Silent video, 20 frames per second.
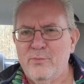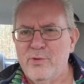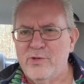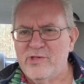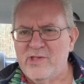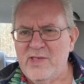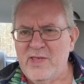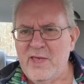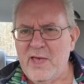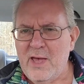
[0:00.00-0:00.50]

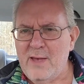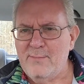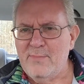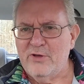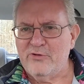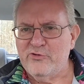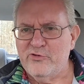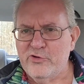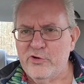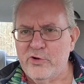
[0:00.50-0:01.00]
we'll see how
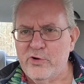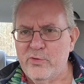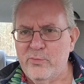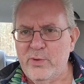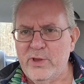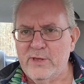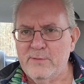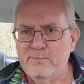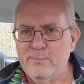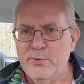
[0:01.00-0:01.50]
much sugar
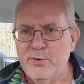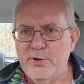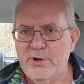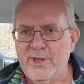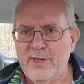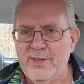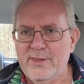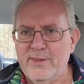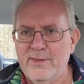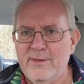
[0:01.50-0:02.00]
we can
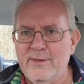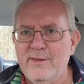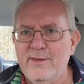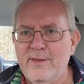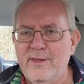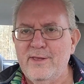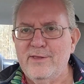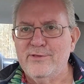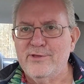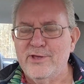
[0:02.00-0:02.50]
put in
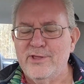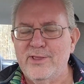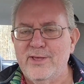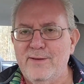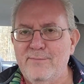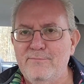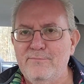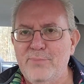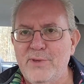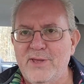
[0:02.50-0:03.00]
into
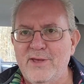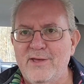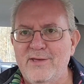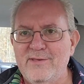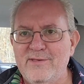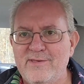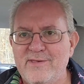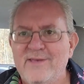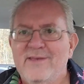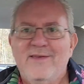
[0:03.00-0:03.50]
them
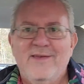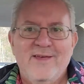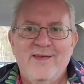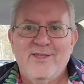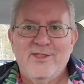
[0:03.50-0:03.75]
because